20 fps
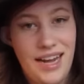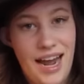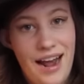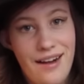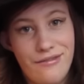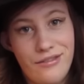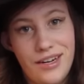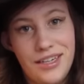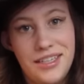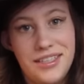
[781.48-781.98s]

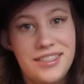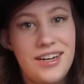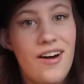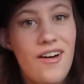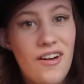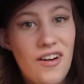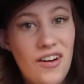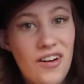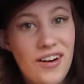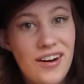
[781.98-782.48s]
can't find his
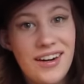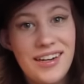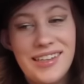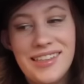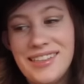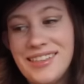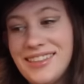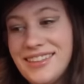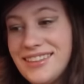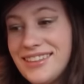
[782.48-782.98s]
car,
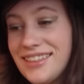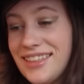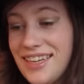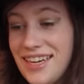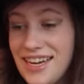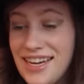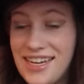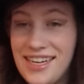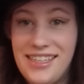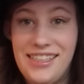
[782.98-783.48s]

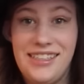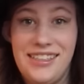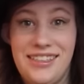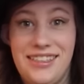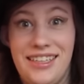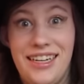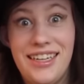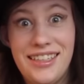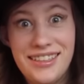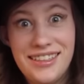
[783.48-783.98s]
he's
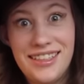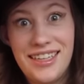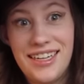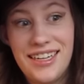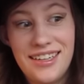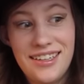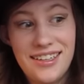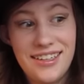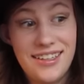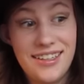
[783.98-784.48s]
not
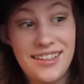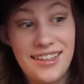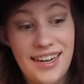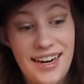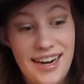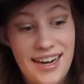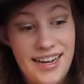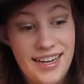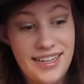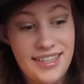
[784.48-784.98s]
there,
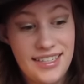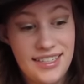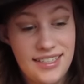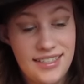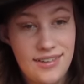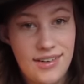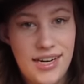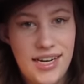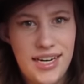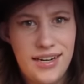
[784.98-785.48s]
and
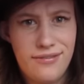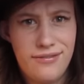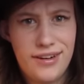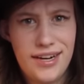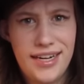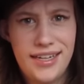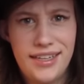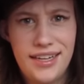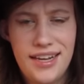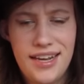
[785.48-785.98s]
so I
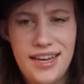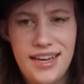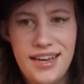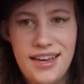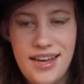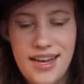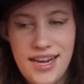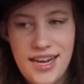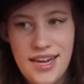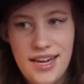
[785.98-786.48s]

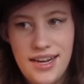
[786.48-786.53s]
finally,